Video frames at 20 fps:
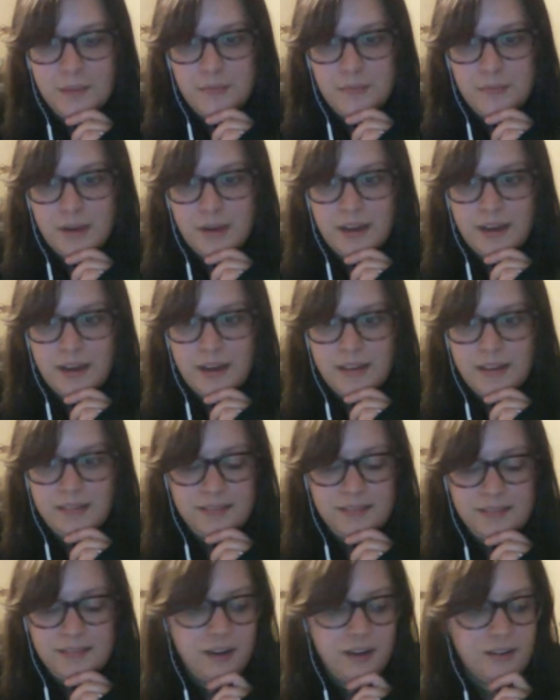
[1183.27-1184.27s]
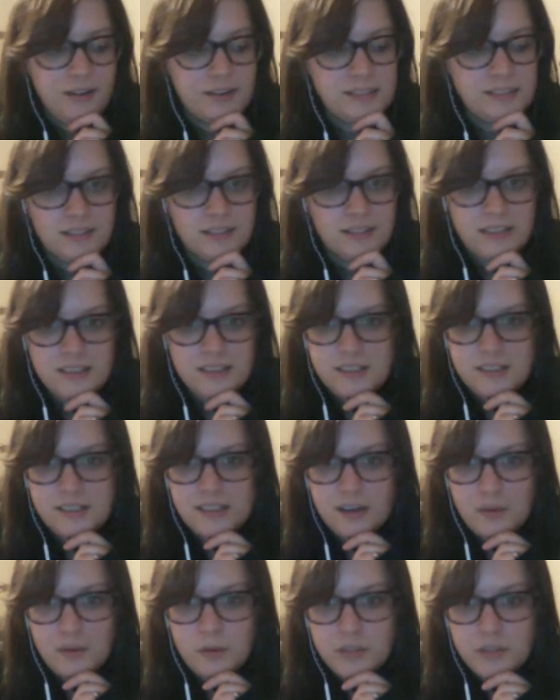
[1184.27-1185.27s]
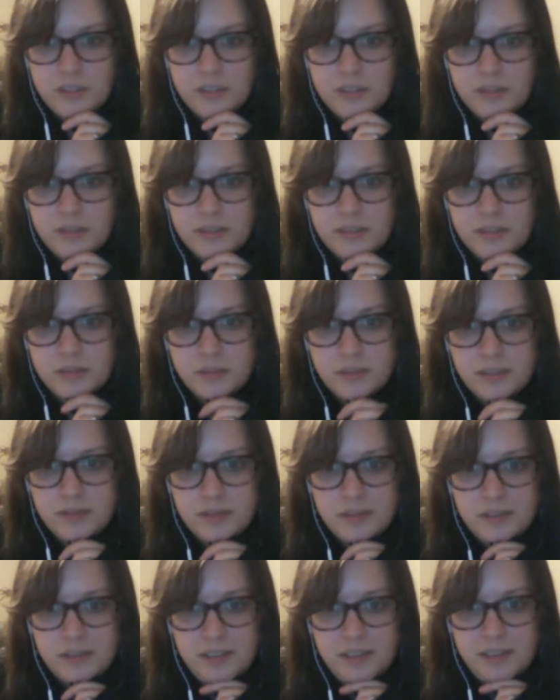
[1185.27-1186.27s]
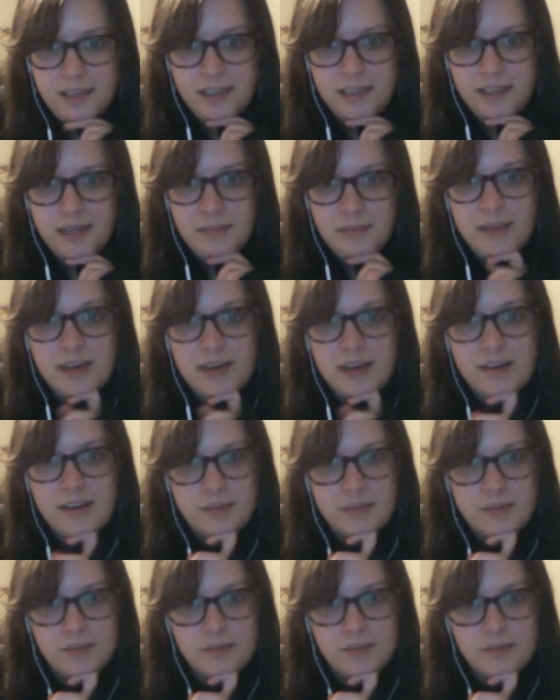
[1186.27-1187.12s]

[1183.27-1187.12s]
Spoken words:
But I don't know. Is there any other Star Wars news this week really that came out?